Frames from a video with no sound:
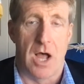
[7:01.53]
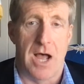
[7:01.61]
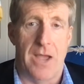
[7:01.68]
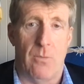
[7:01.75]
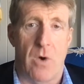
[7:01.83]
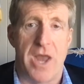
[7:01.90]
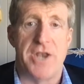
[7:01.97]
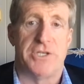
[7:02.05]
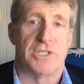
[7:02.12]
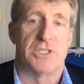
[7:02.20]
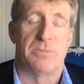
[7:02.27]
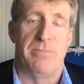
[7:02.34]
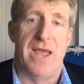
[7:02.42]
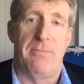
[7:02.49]
I wanted to
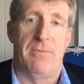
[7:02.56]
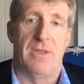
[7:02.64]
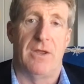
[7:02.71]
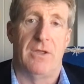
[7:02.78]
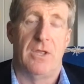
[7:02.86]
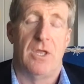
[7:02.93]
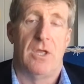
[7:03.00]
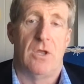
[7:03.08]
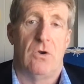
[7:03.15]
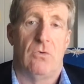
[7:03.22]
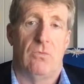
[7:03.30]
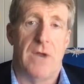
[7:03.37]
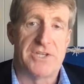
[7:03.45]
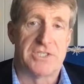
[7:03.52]
spend the
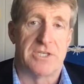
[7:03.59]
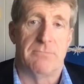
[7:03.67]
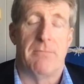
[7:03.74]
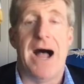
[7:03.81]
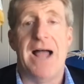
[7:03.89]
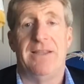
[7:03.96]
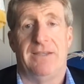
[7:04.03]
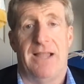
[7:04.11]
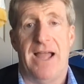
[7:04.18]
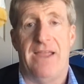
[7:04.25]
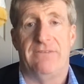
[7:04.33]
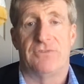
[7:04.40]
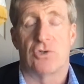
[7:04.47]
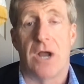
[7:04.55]
rest of my
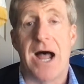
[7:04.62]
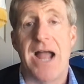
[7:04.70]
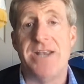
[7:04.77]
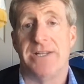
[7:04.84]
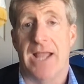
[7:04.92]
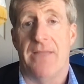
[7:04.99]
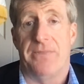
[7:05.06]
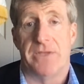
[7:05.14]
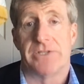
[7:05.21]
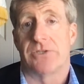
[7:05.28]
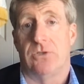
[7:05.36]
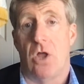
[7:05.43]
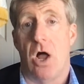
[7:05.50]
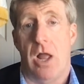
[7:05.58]
life trying to get
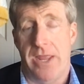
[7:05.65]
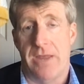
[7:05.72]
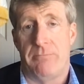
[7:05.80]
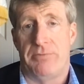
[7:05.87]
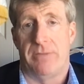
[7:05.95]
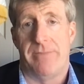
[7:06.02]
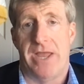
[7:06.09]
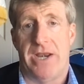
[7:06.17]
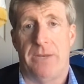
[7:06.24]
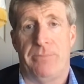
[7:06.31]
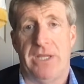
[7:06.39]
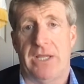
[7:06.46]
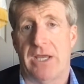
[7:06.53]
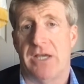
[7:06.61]
this law implemented,
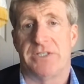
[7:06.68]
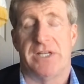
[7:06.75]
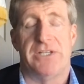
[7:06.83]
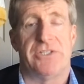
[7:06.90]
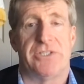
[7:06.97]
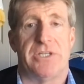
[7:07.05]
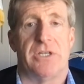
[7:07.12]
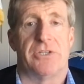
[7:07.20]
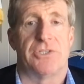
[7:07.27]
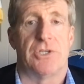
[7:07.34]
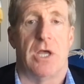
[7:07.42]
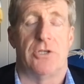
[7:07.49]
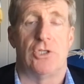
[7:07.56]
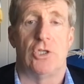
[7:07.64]
because I still
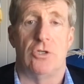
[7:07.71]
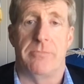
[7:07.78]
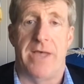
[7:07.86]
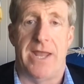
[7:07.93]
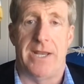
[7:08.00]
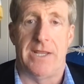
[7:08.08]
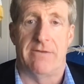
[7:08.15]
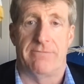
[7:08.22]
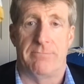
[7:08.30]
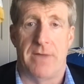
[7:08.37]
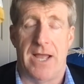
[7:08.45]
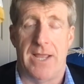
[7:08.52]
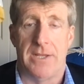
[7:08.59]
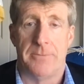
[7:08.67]
saw too many of
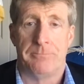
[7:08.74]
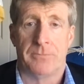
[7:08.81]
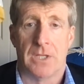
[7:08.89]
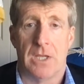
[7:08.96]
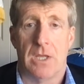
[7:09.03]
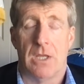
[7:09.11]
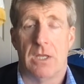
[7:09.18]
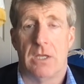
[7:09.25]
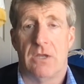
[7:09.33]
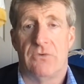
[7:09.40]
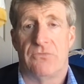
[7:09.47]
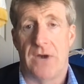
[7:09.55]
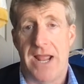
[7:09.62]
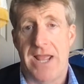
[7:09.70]
my
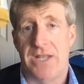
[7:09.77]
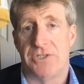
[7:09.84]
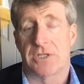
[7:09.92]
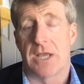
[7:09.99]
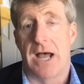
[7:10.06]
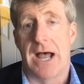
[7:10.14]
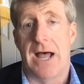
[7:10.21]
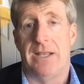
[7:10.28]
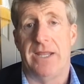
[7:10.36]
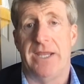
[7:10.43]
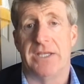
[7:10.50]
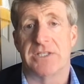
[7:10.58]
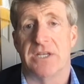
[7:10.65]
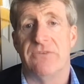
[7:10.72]
friends,
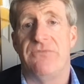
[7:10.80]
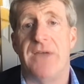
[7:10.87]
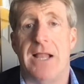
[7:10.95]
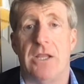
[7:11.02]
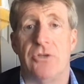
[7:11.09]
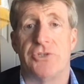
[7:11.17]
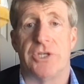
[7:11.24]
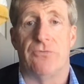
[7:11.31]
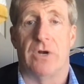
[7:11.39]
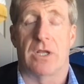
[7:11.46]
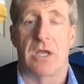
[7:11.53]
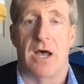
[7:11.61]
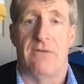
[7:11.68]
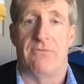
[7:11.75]
colleagues, and fellows in
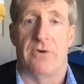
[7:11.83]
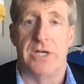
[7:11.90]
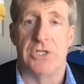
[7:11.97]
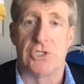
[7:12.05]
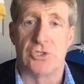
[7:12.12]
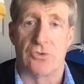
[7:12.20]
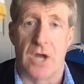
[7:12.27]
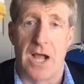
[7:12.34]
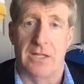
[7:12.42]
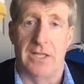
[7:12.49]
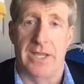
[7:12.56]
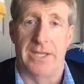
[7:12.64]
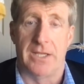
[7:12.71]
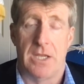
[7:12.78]
recovery
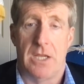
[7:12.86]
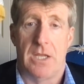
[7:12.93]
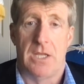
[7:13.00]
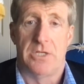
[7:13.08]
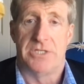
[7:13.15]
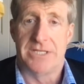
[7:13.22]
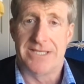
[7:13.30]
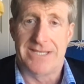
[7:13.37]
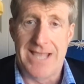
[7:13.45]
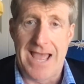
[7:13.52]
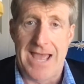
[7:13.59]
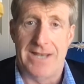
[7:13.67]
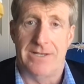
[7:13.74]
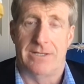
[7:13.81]
struggling to
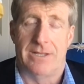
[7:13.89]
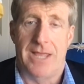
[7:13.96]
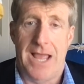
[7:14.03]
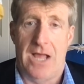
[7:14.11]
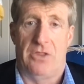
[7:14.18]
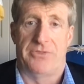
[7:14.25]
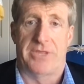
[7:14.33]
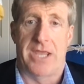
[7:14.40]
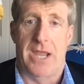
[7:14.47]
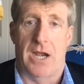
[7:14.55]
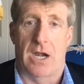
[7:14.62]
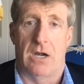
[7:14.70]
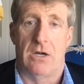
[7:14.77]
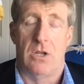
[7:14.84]
get health
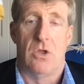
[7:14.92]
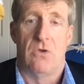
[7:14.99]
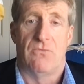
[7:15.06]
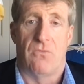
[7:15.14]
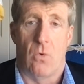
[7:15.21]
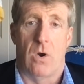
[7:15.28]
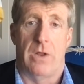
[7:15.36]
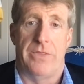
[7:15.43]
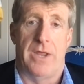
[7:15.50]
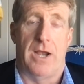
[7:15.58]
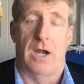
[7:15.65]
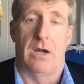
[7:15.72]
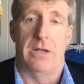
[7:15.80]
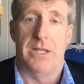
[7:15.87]
care for
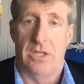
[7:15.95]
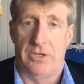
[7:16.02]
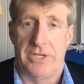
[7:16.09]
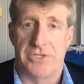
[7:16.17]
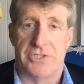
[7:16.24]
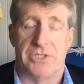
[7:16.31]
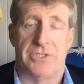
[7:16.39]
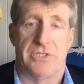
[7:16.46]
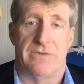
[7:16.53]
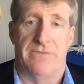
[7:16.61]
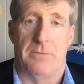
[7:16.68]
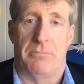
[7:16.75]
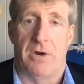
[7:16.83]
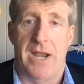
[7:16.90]
their illnesses of
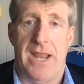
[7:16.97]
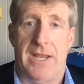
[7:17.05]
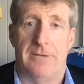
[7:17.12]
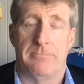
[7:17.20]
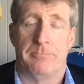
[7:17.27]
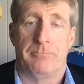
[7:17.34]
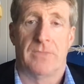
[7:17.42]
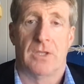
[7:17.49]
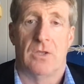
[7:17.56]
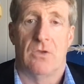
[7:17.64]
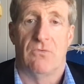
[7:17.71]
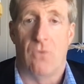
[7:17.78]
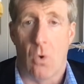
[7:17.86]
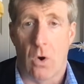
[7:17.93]
the brain,
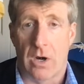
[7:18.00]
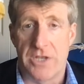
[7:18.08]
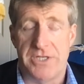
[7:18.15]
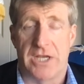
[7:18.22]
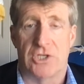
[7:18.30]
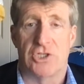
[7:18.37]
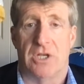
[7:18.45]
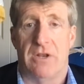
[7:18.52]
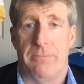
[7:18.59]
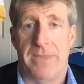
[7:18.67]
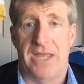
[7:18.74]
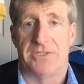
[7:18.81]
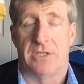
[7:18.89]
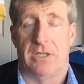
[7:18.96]
for addiction and
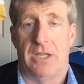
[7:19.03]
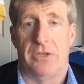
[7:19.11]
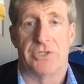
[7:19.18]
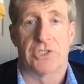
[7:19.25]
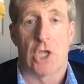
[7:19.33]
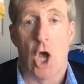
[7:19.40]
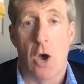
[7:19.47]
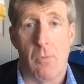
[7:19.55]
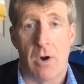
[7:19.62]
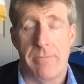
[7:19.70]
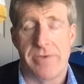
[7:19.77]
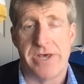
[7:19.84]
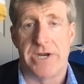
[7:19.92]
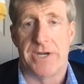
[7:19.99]
mental illness,
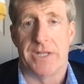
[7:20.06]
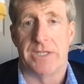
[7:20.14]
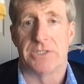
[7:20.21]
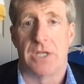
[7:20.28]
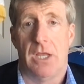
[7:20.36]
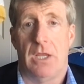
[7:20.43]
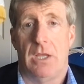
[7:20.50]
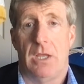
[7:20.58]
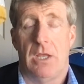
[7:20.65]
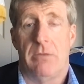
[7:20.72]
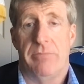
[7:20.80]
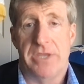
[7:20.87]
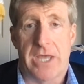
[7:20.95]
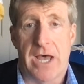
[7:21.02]
comorbidities,
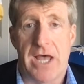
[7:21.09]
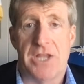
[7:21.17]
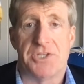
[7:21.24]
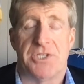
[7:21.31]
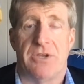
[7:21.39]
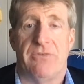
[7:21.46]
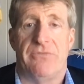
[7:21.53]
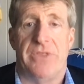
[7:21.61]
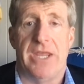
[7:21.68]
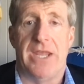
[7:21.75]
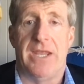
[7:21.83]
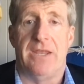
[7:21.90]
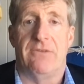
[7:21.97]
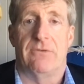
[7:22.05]
because of
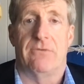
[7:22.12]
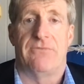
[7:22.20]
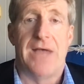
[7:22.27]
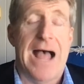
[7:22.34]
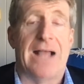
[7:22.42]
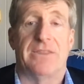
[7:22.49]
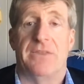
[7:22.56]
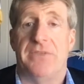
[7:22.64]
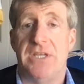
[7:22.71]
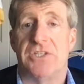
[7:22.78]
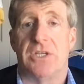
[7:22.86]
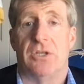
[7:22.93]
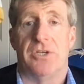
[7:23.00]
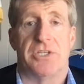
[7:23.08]
the fact that
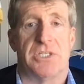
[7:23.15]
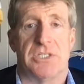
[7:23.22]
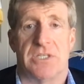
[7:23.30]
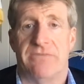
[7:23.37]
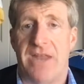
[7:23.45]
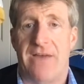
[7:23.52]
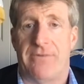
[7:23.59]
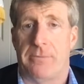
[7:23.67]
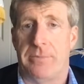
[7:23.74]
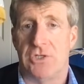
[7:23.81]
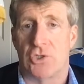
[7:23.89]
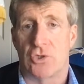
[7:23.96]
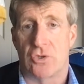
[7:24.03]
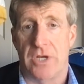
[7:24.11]
these illnesses have never been
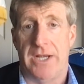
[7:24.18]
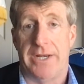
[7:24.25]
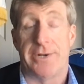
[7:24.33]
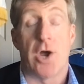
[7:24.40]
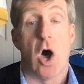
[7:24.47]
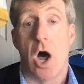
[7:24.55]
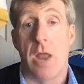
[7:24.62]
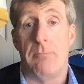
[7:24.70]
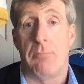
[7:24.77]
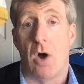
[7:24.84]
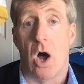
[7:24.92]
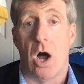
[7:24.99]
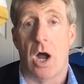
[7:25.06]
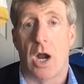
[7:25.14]
treated on
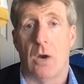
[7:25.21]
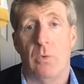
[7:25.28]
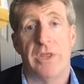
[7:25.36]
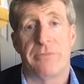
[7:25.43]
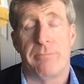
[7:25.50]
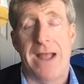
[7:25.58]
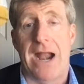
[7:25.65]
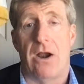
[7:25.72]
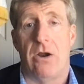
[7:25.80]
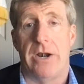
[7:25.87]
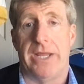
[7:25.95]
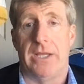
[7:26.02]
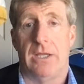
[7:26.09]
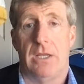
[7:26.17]
par with
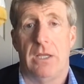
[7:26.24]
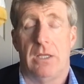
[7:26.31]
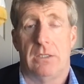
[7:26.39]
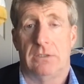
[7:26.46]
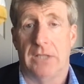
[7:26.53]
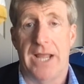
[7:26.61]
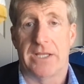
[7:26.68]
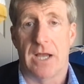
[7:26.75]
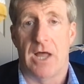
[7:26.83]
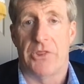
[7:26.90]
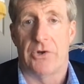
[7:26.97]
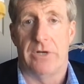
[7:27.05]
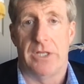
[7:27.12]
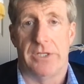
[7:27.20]
parity like
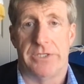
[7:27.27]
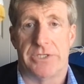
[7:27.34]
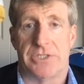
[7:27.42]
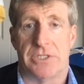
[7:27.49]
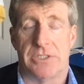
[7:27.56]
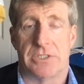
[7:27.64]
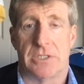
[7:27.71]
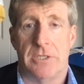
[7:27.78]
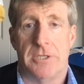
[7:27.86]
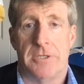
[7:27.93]
other illnesses.